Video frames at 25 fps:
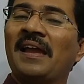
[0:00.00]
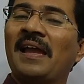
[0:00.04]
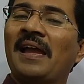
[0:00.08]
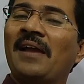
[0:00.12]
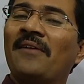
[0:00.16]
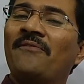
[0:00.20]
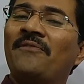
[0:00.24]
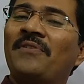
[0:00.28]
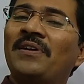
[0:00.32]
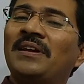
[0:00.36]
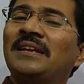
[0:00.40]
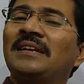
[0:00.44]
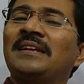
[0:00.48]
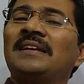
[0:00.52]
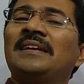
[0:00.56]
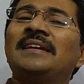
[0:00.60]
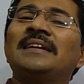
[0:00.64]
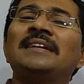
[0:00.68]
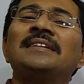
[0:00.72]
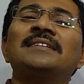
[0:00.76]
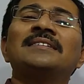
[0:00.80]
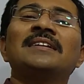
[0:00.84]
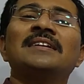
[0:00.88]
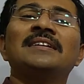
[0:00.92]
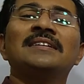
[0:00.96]
a very
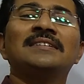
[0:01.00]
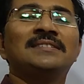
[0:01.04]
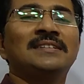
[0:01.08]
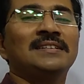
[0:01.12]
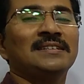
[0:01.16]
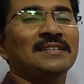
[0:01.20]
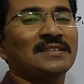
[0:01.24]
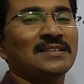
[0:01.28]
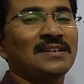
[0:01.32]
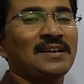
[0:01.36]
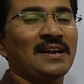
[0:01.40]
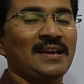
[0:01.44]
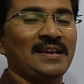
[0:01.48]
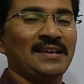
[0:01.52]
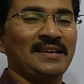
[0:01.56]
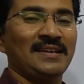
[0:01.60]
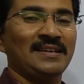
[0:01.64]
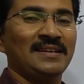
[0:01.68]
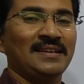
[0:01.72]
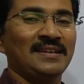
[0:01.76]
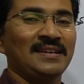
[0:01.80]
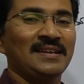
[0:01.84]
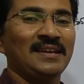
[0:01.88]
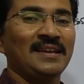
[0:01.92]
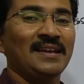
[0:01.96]
intelligent
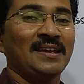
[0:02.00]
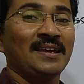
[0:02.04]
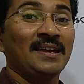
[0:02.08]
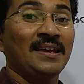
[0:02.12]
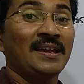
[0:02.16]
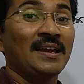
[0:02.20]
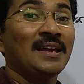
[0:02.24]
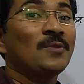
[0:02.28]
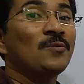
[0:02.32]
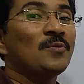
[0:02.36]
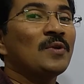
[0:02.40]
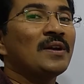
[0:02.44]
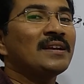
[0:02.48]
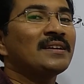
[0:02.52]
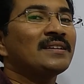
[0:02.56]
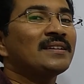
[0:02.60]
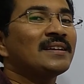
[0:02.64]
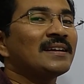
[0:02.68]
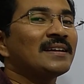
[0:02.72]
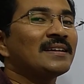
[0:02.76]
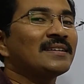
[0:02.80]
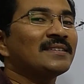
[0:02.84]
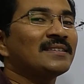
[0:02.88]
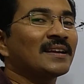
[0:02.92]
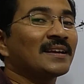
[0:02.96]
guy
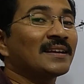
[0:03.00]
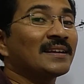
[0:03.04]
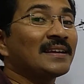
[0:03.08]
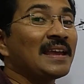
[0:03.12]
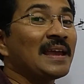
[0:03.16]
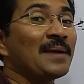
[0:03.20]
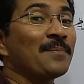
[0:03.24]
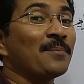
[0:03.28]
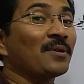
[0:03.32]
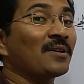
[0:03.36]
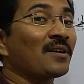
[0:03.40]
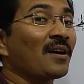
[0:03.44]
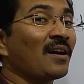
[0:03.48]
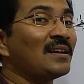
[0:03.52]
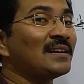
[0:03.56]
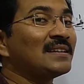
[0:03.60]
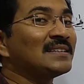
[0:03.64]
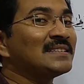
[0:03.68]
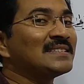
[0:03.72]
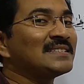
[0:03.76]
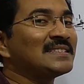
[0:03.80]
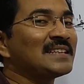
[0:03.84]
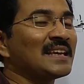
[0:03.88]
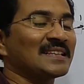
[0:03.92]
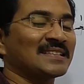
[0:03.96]
invented the game
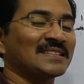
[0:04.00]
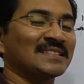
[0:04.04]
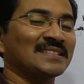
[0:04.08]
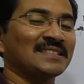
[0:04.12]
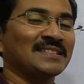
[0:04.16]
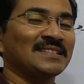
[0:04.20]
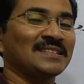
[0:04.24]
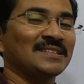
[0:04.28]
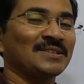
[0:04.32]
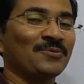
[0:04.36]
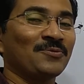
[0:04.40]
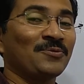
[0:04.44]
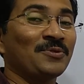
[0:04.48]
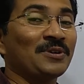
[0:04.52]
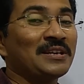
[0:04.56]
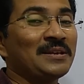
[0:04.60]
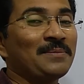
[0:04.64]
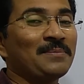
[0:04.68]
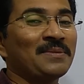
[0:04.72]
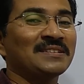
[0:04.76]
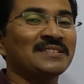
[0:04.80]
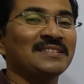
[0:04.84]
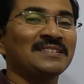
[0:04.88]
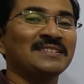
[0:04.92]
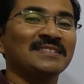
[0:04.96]
called chess. Very
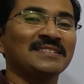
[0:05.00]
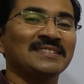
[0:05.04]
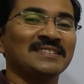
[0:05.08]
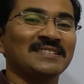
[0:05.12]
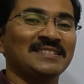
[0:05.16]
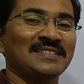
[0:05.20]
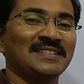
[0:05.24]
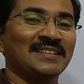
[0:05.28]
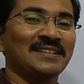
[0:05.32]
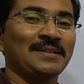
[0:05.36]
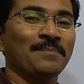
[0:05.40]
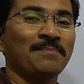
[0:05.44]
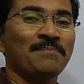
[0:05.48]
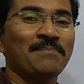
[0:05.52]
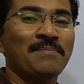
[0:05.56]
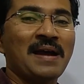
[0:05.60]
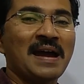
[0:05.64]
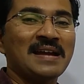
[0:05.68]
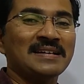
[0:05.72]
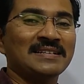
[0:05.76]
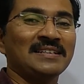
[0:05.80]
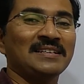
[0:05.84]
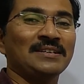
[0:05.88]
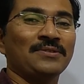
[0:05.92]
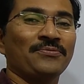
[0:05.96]
much interesting, the
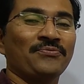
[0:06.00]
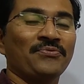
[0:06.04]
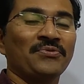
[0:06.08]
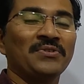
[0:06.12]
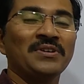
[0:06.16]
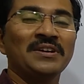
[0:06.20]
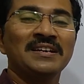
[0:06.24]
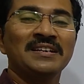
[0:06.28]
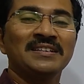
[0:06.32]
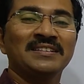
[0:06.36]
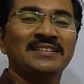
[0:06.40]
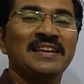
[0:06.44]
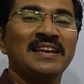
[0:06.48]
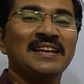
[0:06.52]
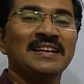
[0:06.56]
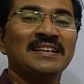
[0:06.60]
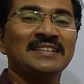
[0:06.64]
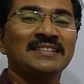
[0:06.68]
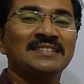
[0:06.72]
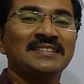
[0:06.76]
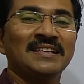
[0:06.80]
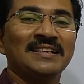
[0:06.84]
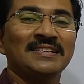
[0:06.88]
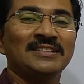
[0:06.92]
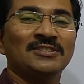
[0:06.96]
battle of
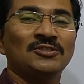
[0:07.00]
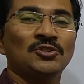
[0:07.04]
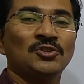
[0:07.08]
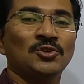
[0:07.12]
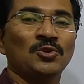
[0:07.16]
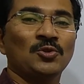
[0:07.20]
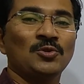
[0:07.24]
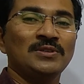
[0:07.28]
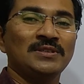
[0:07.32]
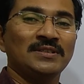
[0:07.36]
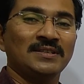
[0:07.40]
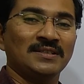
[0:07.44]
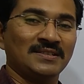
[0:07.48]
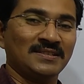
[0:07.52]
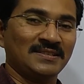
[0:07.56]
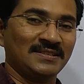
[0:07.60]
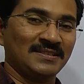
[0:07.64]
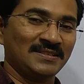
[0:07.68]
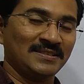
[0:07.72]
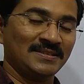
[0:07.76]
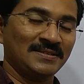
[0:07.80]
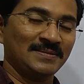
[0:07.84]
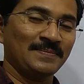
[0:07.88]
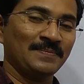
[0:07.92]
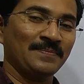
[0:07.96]
kings and
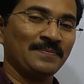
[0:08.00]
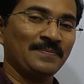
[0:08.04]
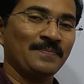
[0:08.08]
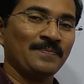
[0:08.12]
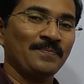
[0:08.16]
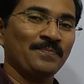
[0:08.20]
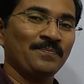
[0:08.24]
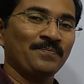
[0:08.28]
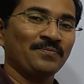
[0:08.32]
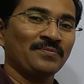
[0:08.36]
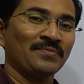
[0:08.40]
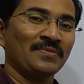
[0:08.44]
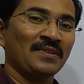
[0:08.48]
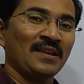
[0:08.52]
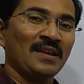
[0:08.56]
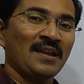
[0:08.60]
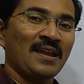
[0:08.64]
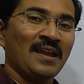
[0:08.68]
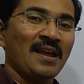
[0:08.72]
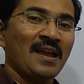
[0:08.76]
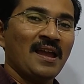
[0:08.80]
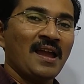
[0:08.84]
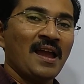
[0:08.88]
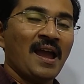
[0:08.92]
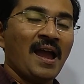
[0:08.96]
soldiers.
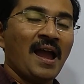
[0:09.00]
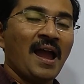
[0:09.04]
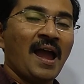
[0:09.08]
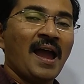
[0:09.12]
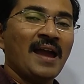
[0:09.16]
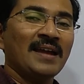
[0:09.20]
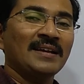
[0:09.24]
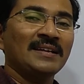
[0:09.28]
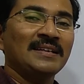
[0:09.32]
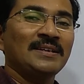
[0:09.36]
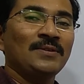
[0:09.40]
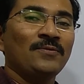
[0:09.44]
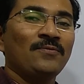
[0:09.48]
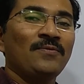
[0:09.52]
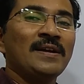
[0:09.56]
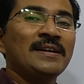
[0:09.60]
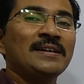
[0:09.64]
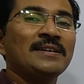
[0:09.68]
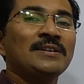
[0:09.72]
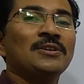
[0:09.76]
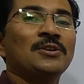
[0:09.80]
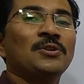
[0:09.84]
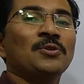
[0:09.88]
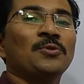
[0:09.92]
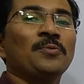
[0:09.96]
And he
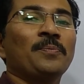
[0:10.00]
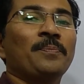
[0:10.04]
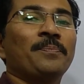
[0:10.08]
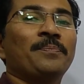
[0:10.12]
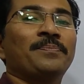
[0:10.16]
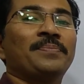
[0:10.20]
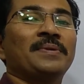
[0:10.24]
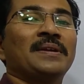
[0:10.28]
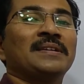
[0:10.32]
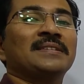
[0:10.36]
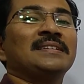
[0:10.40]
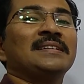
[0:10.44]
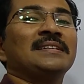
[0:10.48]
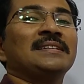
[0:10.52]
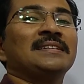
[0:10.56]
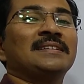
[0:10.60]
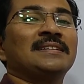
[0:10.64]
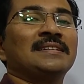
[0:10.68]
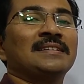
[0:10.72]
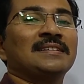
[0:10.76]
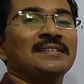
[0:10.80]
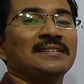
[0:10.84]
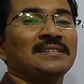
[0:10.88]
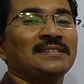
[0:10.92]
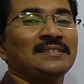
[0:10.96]
went to
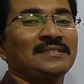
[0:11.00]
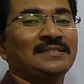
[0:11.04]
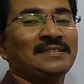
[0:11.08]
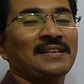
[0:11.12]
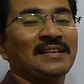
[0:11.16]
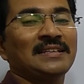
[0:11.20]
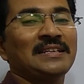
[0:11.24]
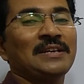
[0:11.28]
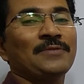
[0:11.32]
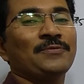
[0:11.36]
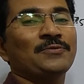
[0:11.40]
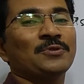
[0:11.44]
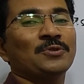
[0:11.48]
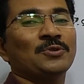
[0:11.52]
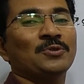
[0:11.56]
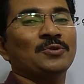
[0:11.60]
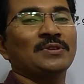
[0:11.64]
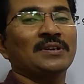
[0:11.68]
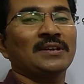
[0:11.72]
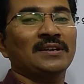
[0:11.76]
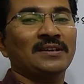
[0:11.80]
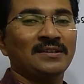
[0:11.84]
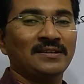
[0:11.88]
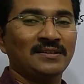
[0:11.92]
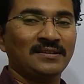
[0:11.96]
present the gift to
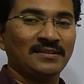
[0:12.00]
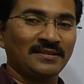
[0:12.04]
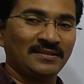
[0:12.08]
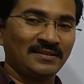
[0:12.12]
the